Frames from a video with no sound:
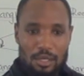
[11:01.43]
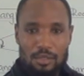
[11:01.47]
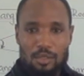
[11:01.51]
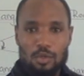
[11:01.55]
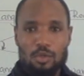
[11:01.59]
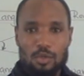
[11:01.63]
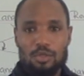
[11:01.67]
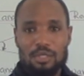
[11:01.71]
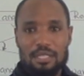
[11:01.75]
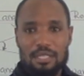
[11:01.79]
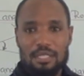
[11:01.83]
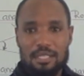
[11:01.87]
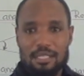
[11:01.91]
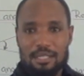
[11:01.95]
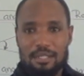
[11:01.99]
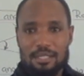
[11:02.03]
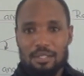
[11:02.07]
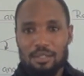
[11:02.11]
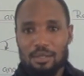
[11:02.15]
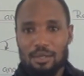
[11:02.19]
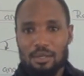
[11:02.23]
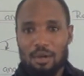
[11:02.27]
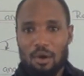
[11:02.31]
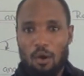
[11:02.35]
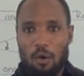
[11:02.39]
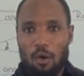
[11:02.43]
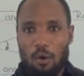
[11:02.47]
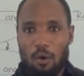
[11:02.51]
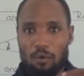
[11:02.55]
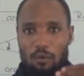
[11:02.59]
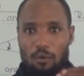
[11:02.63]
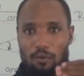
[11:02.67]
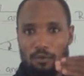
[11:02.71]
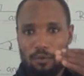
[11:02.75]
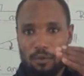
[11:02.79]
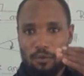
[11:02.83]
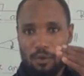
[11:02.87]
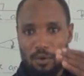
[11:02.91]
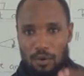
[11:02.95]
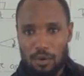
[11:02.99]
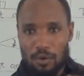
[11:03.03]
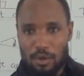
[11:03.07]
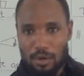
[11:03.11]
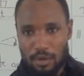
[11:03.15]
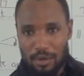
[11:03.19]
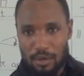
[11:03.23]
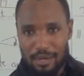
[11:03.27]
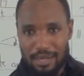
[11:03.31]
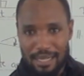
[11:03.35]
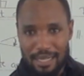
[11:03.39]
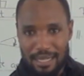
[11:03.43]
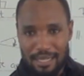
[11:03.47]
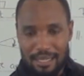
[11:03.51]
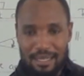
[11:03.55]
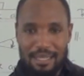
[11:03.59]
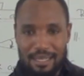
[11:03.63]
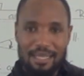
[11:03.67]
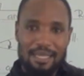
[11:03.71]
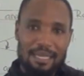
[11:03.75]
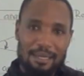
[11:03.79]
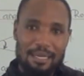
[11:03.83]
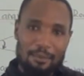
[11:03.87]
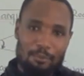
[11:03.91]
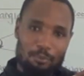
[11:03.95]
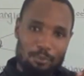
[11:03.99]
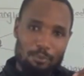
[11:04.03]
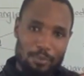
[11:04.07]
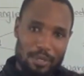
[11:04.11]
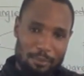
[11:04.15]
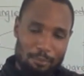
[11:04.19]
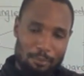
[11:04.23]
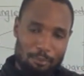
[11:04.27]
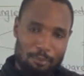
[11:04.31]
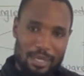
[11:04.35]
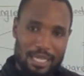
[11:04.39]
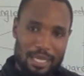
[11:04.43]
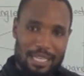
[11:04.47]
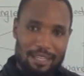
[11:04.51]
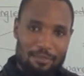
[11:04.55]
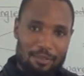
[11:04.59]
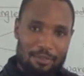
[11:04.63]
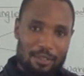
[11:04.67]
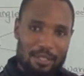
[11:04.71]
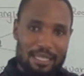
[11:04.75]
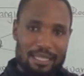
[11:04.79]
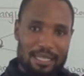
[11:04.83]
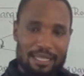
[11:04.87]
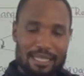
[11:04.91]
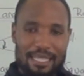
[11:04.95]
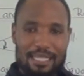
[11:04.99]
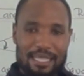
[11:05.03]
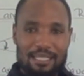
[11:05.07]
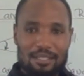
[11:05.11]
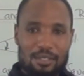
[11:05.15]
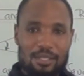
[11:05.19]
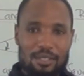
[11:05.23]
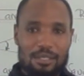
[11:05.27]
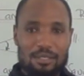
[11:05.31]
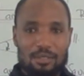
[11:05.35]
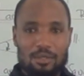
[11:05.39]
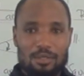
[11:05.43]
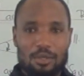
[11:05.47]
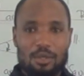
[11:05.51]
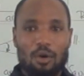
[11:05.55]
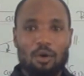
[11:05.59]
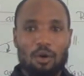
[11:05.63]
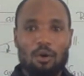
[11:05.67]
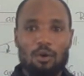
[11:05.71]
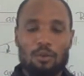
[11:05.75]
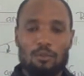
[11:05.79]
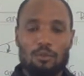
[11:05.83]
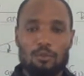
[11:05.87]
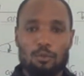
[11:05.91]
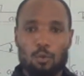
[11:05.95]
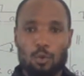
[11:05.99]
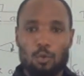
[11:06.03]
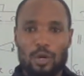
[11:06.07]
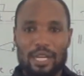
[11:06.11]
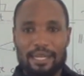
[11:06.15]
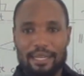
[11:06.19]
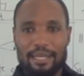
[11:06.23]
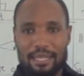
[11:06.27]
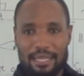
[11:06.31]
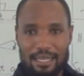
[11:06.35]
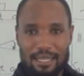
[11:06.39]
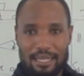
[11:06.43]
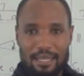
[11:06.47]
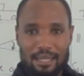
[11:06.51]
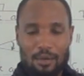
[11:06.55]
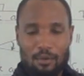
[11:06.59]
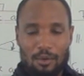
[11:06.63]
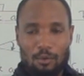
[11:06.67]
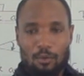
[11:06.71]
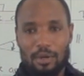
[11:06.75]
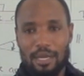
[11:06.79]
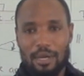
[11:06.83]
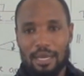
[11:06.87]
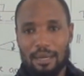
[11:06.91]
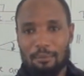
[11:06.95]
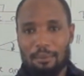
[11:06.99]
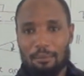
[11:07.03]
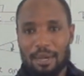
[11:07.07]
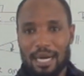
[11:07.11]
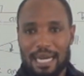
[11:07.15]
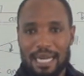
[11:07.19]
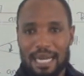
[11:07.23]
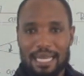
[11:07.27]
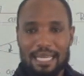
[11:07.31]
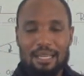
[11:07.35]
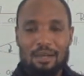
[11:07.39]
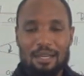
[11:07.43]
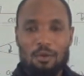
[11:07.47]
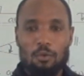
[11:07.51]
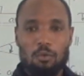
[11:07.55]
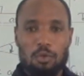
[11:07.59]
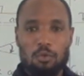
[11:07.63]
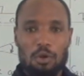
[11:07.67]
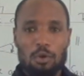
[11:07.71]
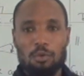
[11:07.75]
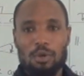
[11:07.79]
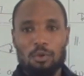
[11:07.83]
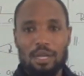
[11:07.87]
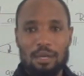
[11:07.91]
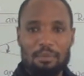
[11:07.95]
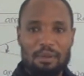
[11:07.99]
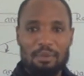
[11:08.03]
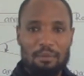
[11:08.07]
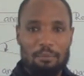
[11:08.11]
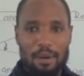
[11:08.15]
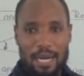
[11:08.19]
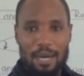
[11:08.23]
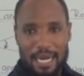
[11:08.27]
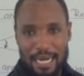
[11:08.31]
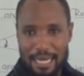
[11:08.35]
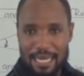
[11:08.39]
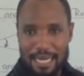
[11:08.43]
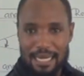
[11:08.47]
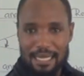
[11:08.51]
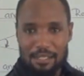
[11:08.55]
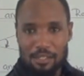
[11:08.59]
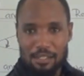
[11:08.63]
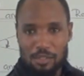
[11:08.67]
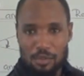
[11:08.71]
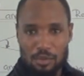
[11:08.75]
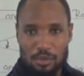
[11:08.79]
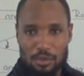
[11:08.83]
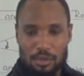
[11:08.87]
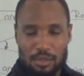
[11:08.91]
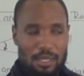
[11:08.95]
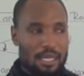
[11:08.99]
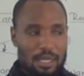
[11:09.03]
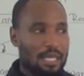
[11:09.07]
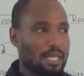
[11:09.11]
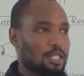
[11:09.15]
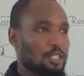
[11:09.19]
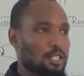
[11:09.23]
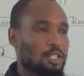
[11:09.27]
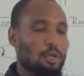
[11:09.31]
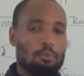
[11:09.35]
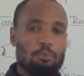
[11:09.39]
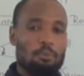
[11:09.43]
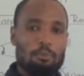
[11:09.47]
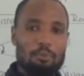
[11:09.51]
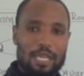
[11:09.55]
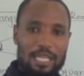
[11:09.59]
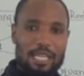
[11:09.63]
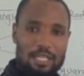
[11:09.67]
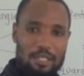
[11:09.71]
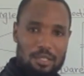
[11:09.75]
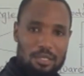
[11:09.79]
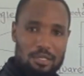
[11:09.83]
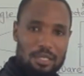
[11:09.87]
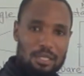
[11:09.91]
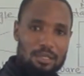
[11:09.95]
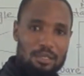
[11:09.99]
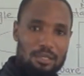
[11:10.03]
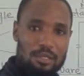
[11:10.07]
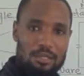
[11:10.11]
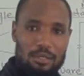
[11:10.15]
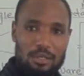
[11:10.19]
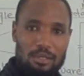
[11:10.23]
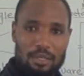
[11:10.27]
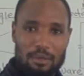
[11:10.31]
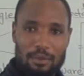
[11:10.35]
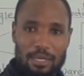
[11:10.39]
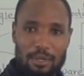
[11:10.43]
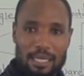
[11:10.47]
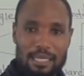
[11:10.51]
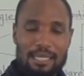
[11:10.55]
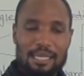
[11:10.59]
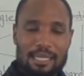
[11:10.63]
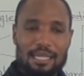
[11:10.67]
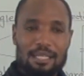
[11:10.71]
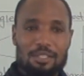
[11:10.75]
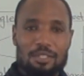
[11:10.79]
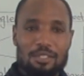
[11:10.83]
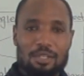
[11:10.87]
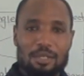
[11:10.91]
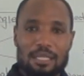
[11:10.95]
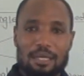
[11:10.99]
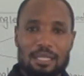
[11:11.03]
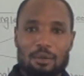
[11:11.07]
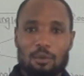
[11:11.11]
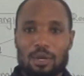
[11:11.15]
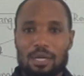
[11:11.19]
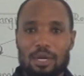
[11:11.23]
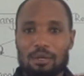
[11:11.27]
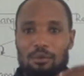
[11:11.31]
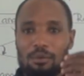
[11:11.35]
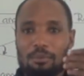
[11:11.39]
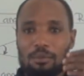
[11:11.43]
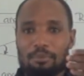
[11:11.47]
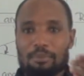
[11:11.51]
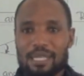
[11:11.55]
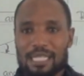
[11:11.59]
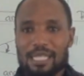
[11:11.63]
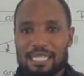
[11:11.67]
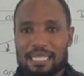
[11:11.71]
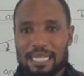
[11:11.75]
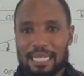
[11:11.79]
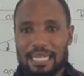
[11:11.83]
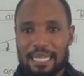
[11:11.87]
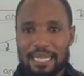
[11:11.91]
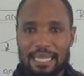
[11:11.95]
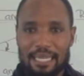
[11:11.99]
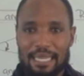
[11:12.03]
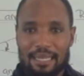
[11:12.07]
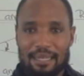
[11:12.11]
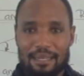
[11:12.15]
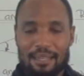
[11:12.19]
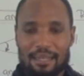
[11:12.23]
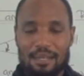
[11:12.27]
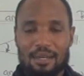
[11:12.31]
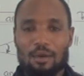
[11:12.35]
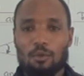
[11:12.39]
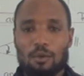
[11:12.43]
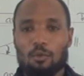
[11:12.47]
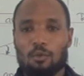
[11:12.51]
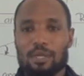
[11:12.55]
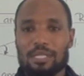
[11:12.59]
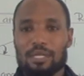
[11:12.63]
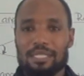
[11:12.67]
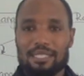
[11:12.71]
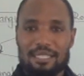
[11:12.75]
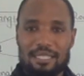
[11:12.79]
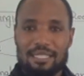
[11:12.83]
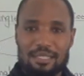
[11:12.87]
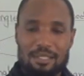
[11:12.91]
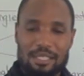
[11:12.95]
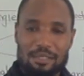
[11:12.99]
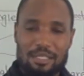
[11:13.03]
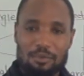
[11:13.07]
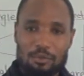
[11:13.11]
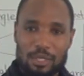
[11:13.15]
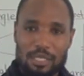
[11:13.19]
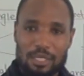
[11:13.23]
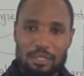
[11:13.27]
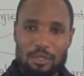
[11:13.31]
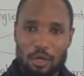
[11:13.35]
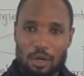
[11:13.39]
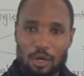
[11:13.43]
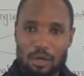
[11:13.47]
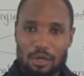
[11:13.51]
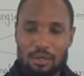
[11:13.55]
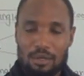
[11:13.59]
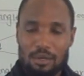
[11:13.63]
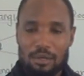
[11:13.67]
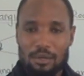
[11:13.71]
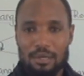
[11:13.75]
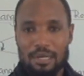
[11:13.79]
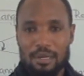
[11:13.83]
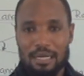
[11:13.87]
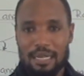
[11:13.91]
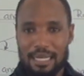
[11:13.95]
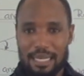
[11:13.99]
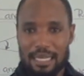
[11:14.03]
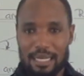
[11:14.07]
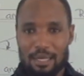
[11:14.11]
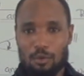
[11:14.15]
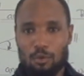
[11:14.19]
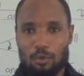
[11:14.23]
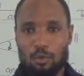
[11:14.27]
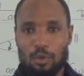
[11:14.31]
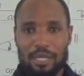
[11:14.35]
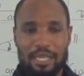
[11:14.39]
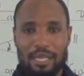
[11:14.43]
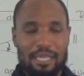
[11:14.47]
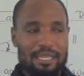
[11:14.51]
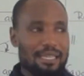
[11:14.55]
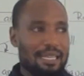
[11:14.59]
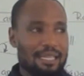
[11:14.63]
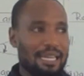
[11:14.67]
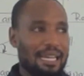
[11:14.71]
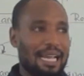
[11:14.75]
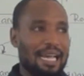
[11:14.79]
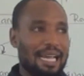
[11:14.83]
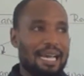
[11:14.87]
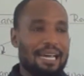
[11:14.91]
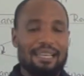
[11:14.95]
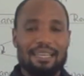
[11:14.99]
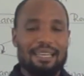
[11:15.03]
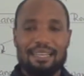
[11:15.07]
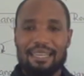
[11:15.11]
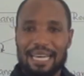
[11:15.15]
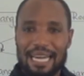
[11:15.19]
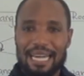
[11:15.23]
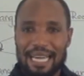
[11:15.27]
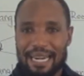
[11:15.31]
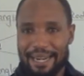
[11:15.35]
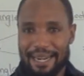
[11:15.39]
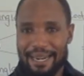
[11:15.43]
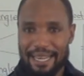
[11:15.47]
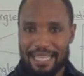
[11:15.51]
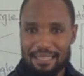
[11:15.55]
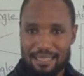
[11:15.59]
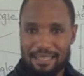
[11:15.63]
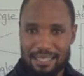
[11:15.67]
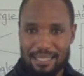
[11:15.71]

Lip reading: this season of Corona, prepare for the next season of winter, whereby we will be back in school. So make sure you do your work so that when we meet again, we don't look like we had done nothing.